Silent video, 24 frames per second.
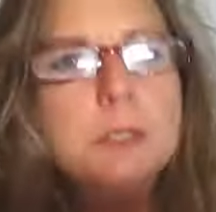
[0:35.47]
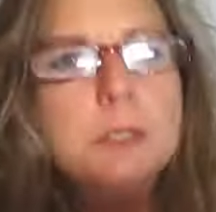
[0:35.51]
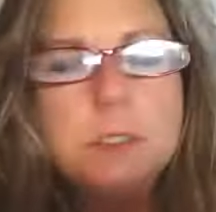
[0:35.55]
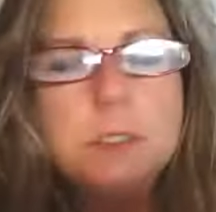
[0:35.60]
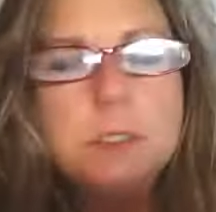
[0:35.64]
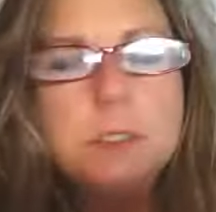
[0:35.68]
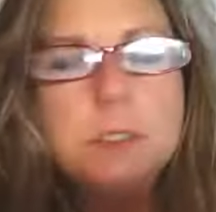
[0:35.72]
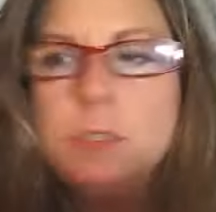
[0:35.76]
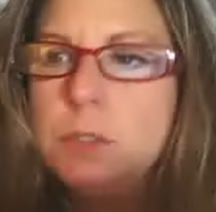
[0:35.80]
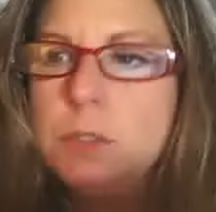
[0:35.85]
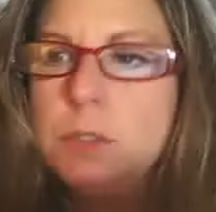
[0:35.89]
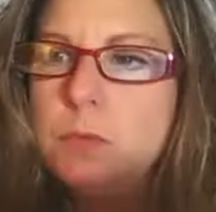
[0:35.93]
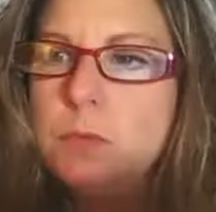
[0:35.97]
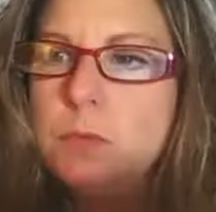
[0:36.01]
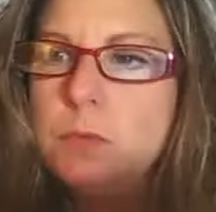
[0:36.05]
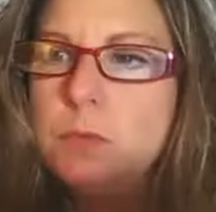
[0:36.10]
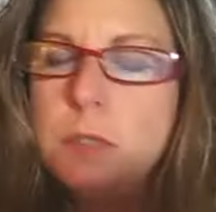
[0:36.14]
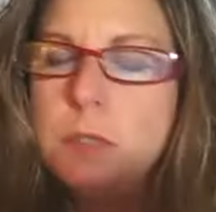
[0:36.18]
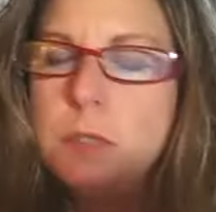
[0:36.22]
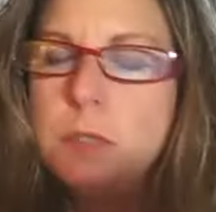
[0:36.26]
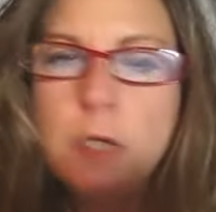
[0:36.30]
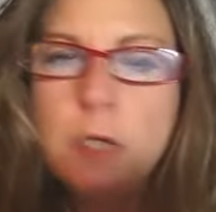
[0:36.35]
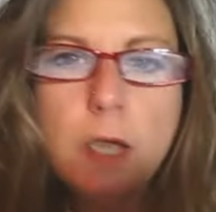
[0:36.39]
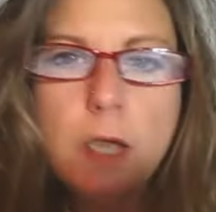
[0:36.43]
Do
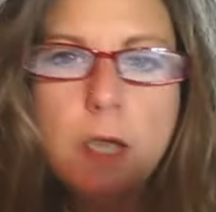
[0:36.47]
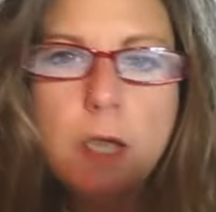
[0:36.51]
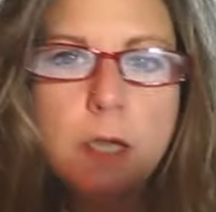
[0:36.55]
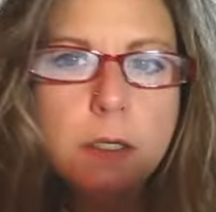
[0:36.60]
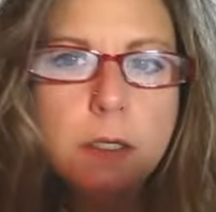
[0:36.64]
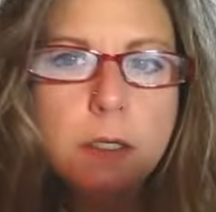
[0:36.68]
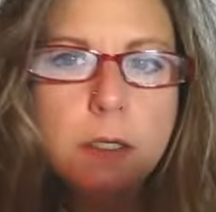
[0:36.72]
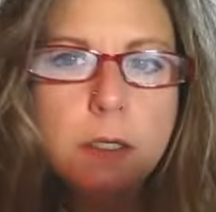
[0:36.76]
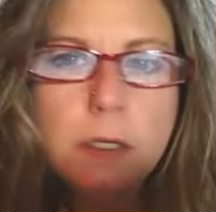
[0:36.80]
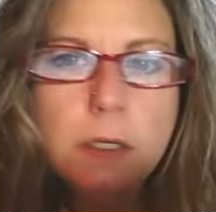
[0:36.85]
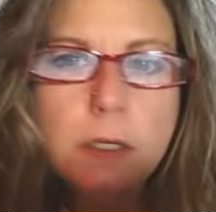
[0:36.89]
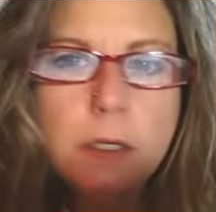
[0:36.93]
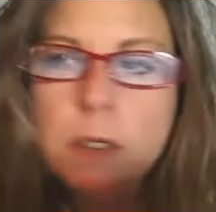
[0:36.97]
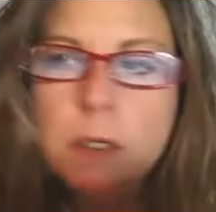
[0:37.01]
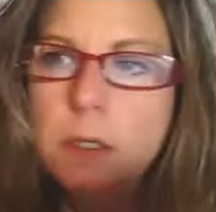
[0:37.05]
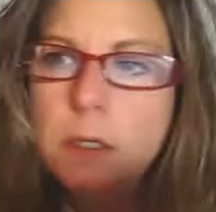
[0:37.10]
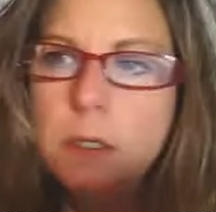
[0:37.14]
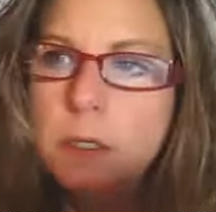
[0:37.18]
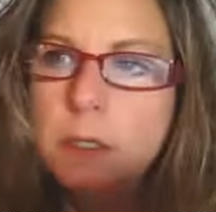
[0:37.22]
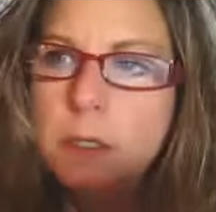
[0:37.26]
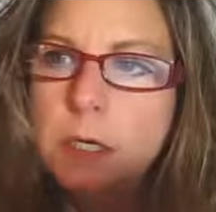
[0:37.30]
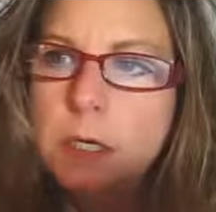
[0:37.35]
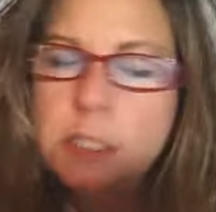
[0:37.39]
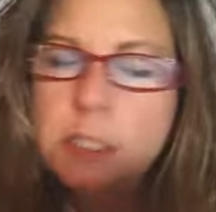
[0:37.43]
not
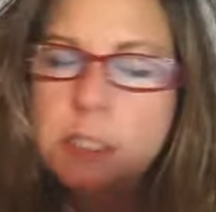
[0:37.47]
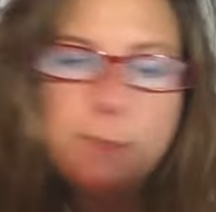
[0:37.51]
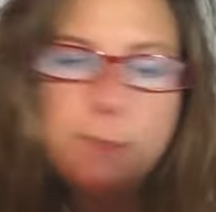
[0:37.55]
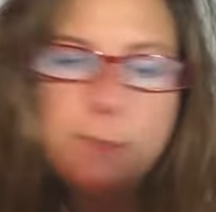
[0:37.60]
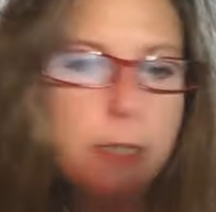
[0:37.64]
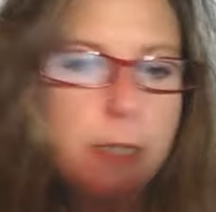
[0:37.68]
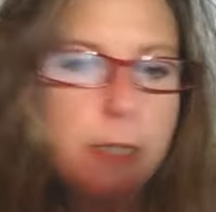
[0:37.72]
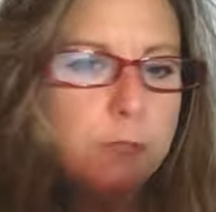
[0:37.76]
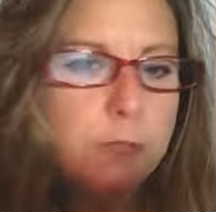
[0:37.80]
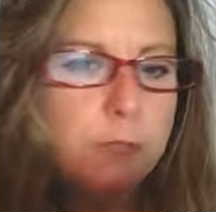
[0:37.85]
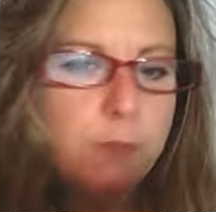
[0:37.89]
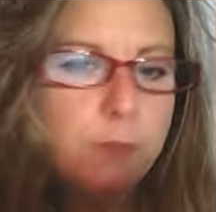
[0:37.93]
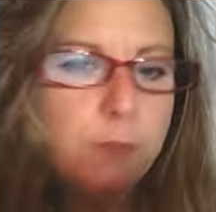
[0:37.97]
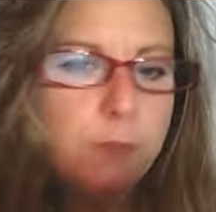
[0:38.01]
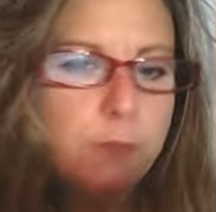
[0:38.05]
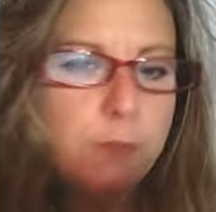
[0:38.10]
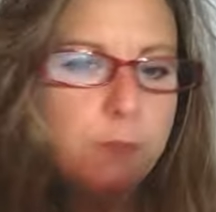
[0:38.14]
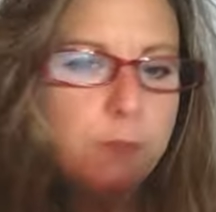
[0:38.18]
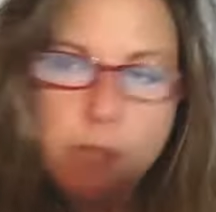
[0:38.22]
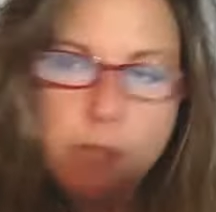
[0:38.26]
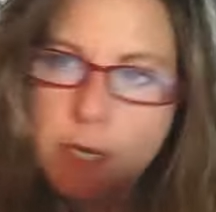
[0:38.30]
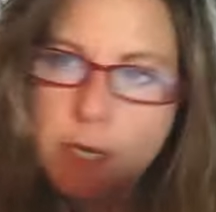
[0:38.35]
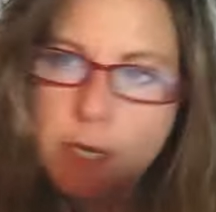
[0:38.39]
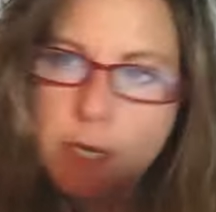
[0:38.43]
spend a few
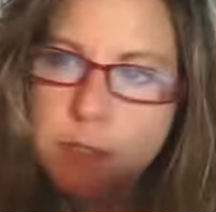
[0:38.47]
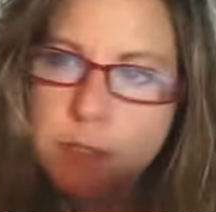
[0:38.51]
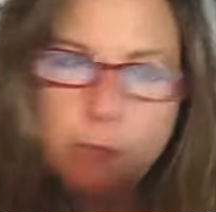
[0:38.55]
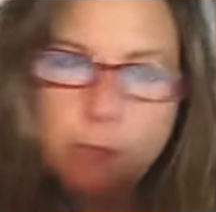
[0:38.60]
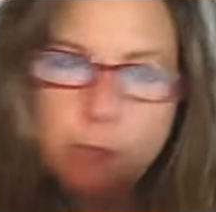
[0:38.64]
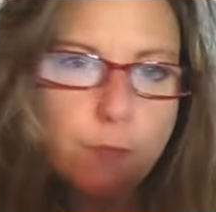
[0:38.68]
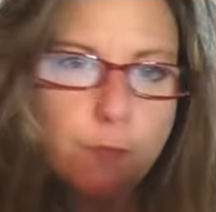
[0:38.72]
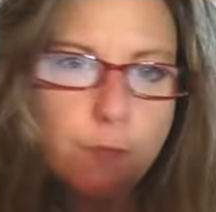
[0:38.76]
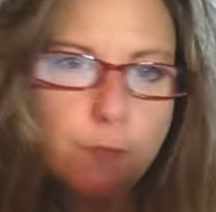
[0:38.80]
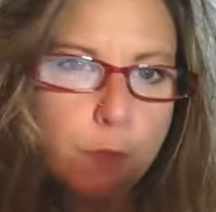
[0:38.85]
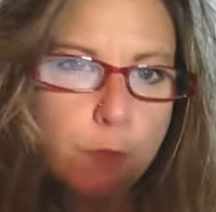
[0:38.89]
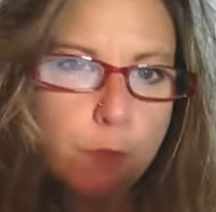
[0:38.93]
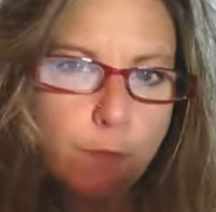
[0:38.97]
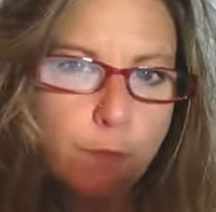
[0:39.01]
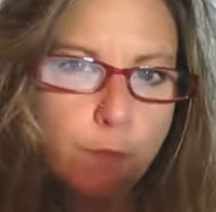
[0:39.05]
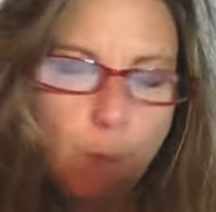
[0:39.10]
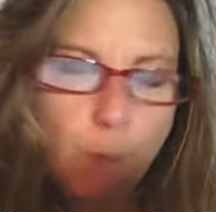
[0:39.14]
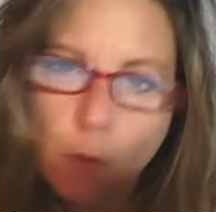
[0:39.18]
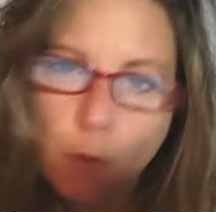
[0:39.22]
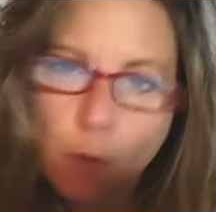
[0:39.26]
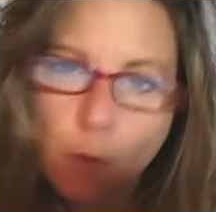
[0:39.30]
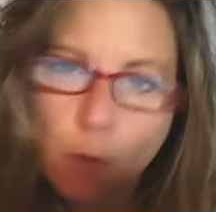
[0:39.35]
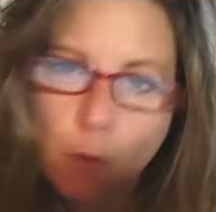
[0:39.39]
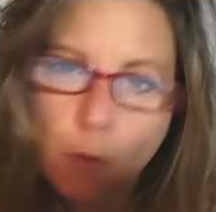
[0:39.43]
days
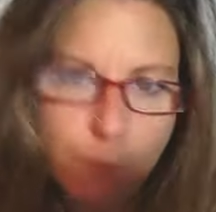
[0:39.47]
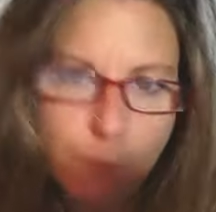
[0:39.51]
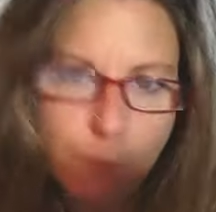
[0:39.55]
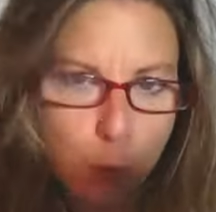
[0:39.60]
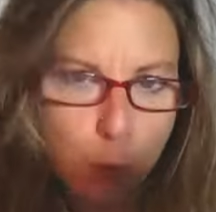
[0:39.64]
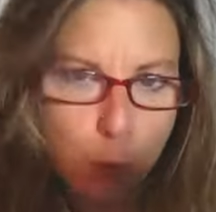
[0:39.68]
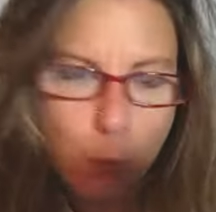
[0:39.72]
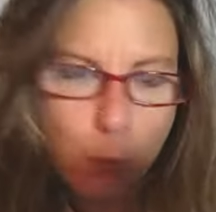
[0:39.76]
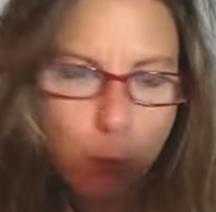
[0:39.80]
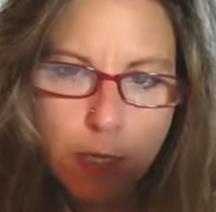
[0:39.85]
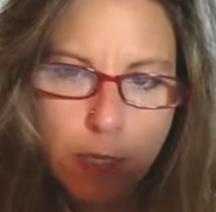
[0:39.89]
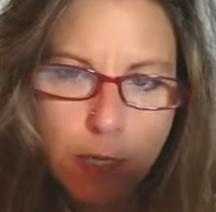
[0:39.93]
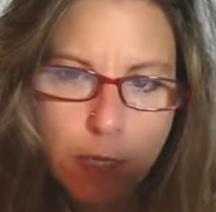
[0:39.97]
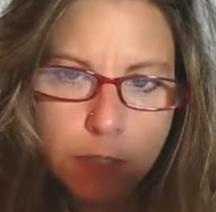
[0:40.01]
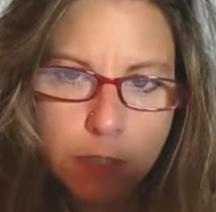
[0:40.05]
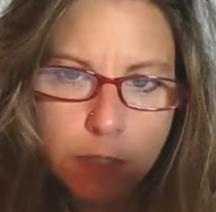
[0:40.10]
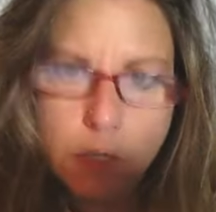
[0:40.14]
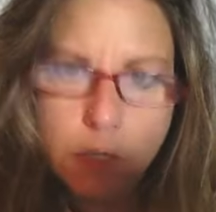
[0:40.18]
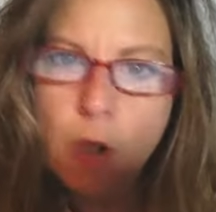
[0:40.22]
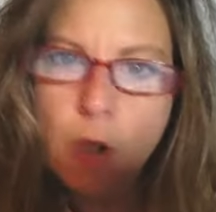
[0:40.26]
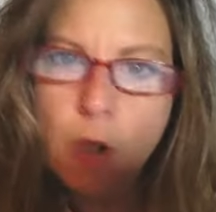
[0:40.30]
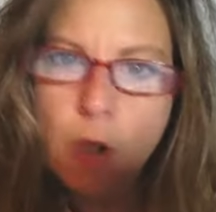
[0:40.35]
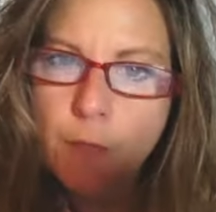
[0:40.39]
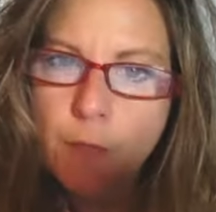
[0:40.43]
or a few weeks
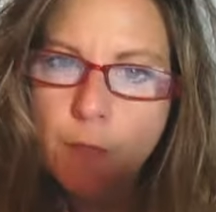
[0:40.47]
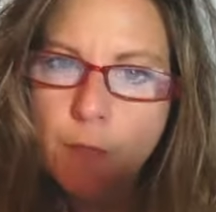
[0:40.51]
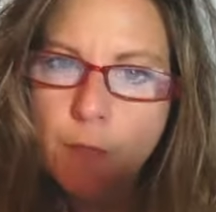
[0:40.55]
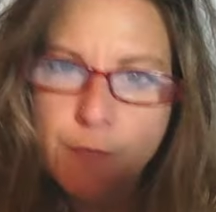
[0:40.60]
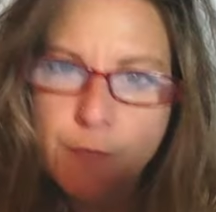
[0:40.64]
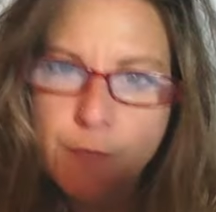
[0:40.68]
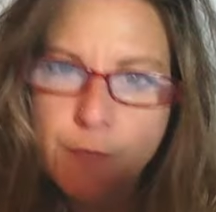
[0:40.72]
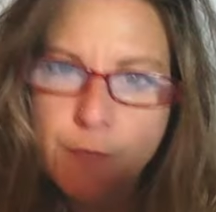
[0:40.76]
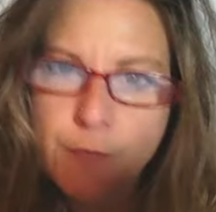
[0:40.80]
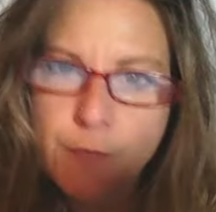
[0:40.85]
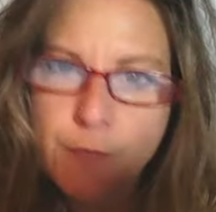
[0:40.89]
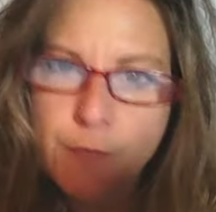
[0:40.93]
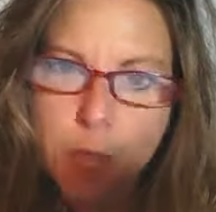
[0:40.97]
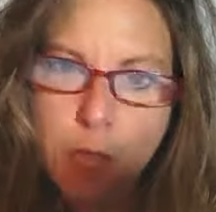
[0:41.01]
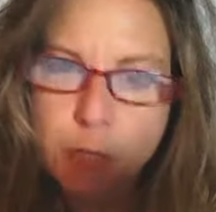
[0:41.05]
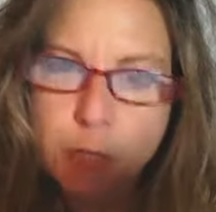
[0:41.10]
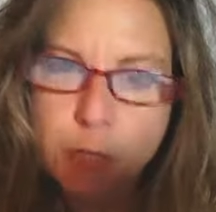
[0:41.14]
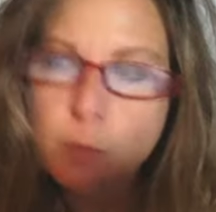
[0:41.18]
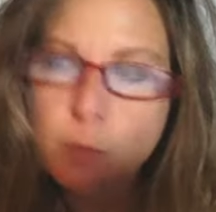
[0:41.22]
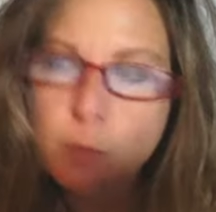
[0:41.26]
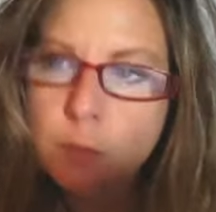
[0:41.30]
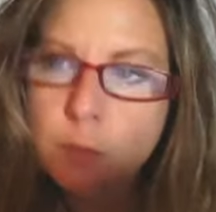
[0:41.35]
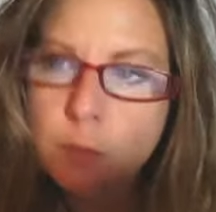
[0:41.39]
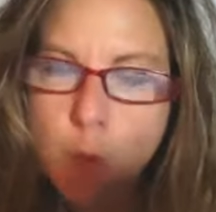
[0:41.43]
on this
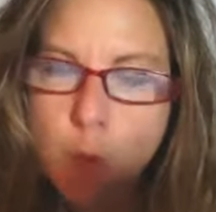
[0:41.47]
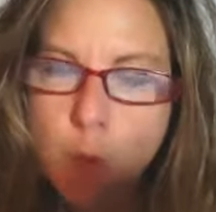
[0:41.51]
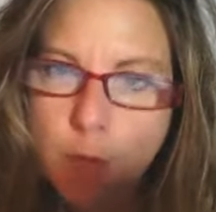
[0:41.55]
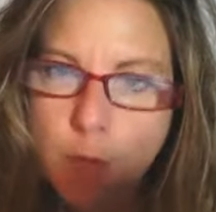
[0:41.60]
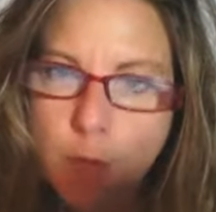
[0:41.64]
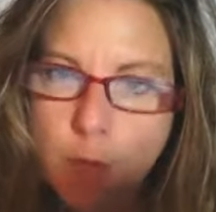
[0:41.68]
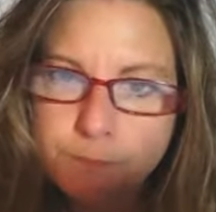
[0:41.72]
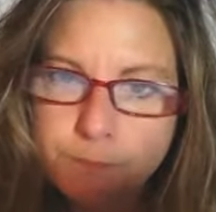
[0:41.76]
module 1.